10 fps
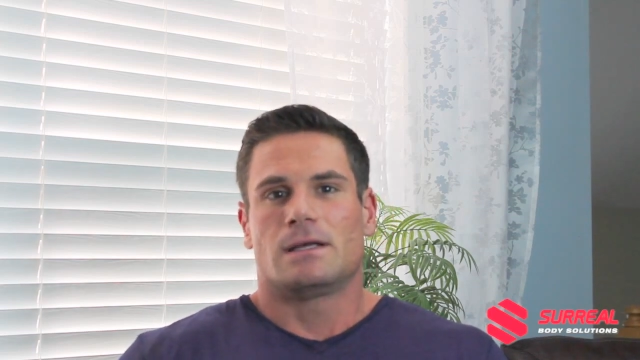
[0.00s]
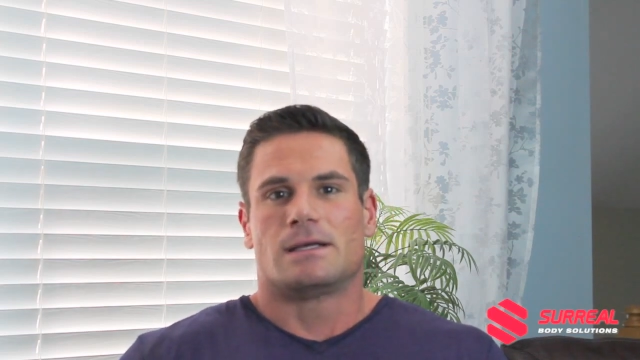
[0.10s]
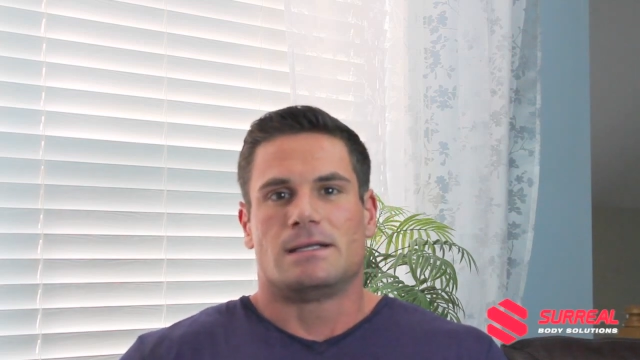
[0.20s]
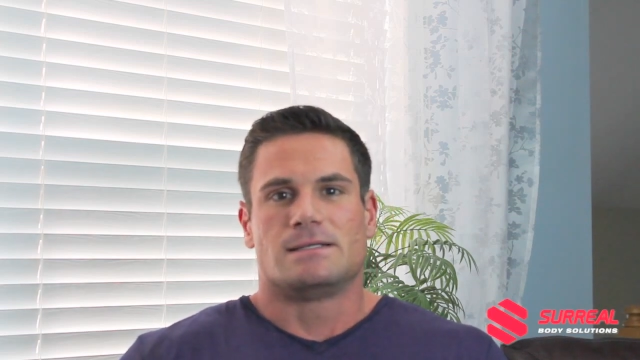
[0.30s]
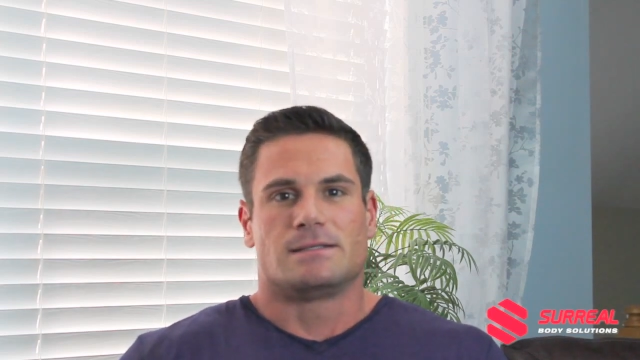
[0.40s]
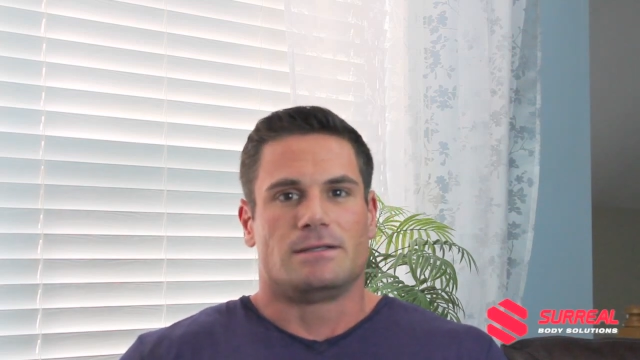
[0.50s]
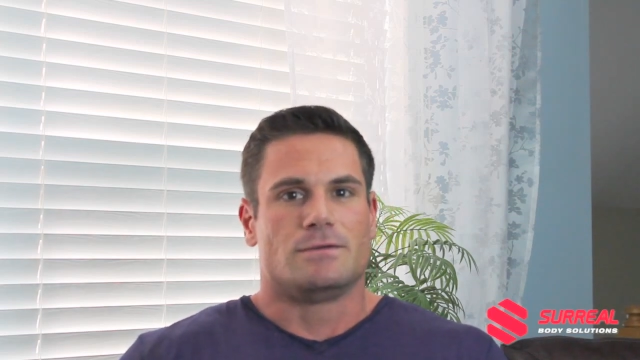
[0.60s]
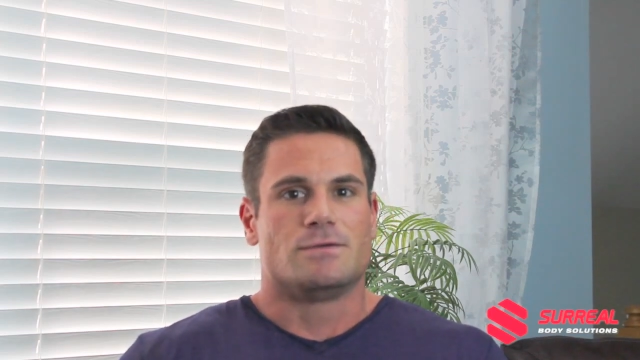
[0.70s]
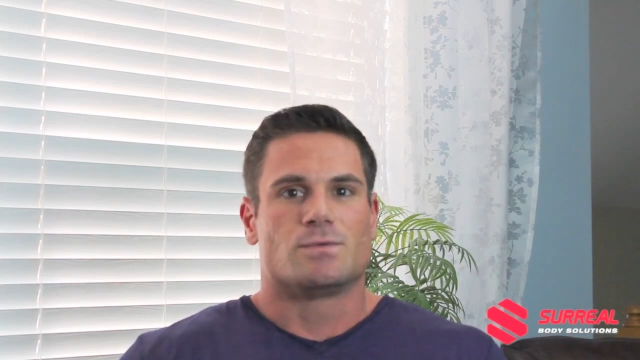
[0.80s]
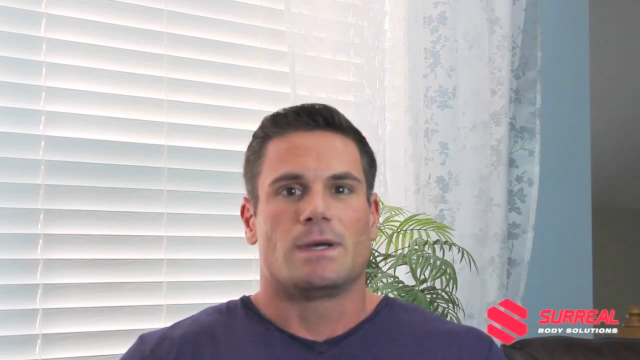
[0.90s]
can easily
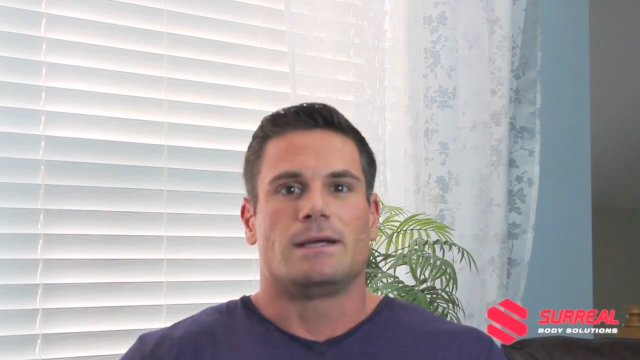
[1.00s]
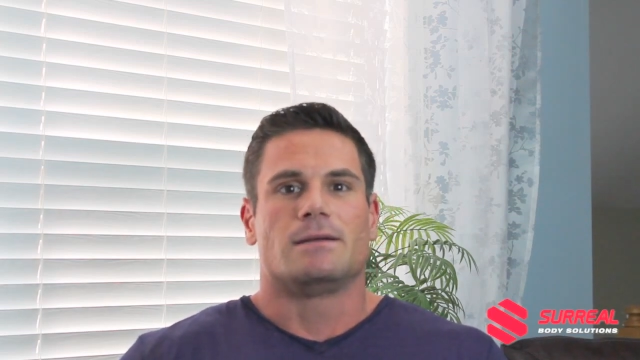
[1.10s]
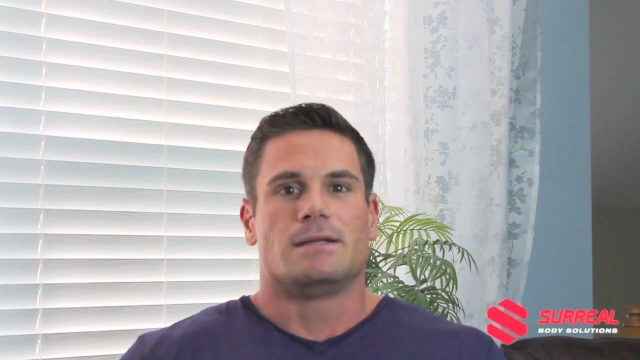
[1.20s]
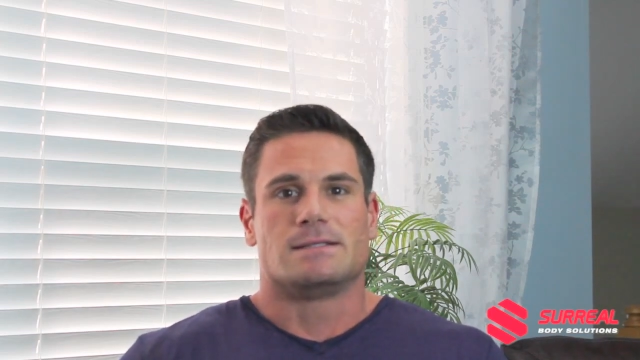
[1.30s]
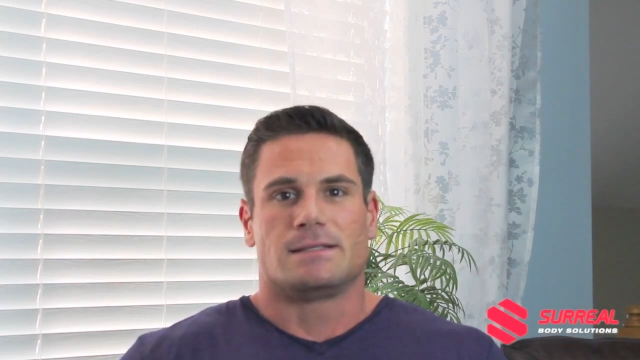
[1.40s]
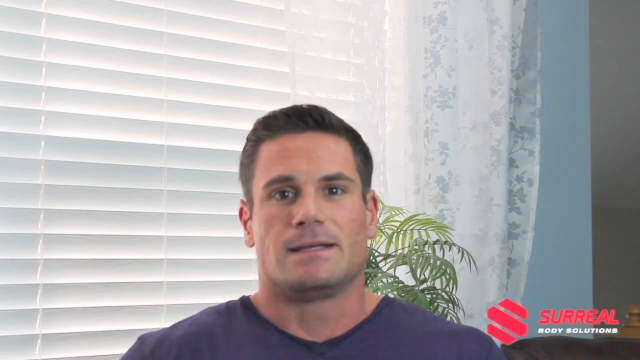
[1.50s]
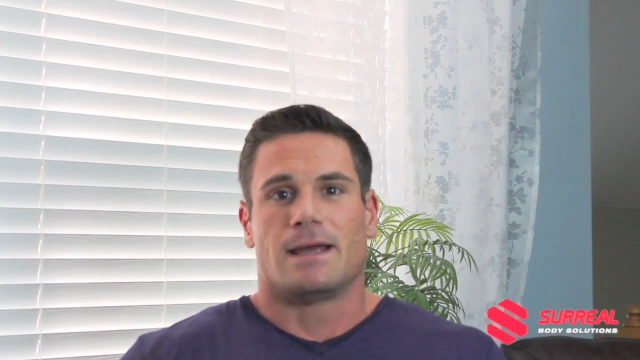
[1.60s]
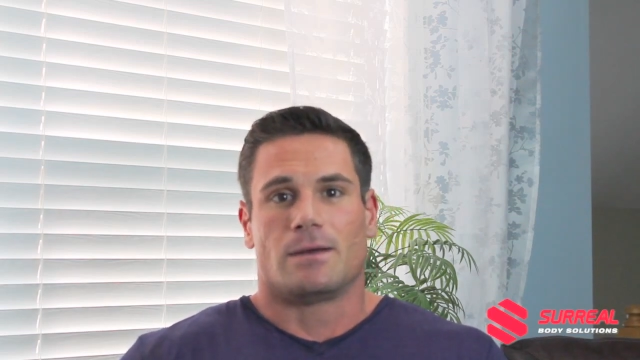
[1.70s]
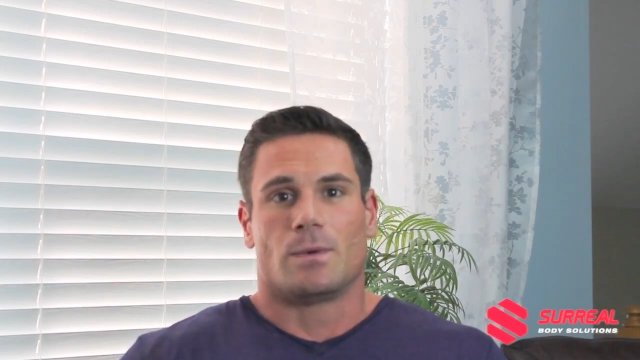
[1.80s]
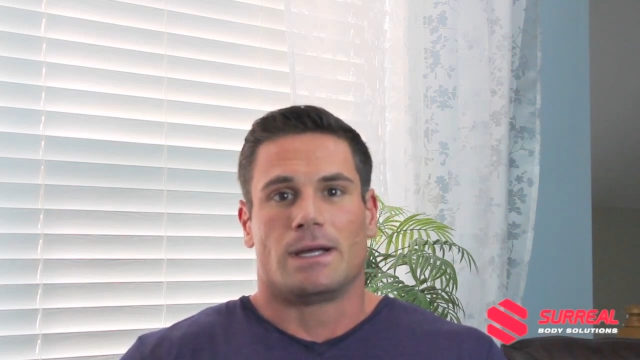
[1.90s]
lose weight and easily
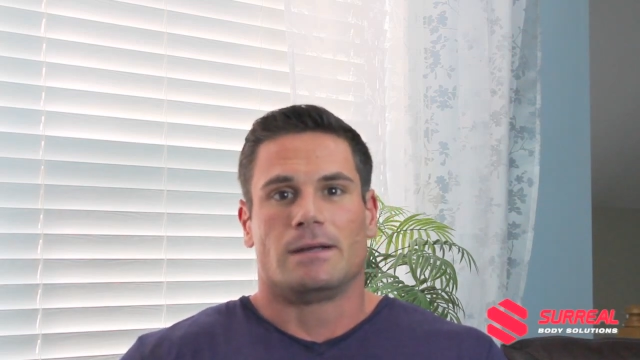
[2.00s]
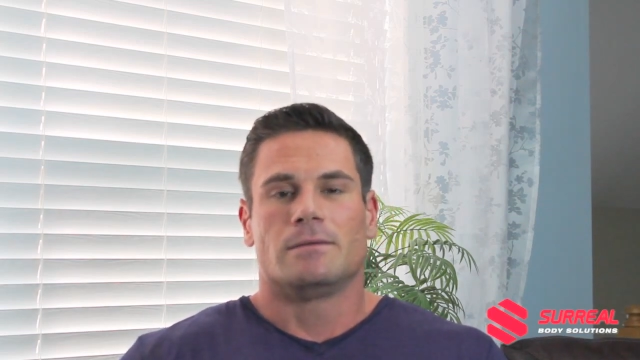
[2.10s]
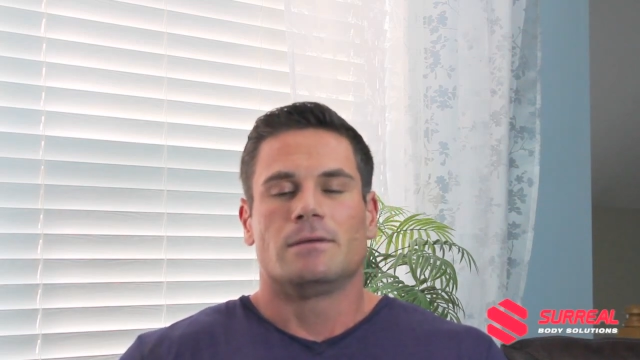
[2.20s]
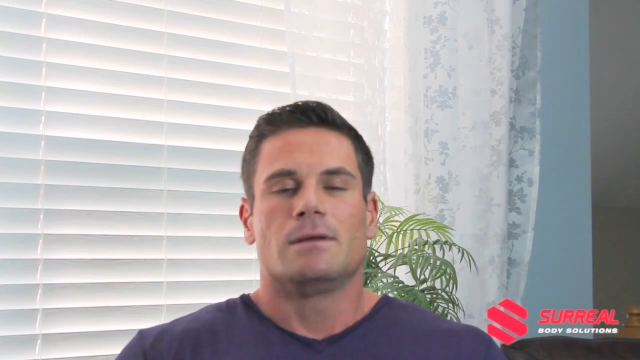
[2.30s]
gain weight.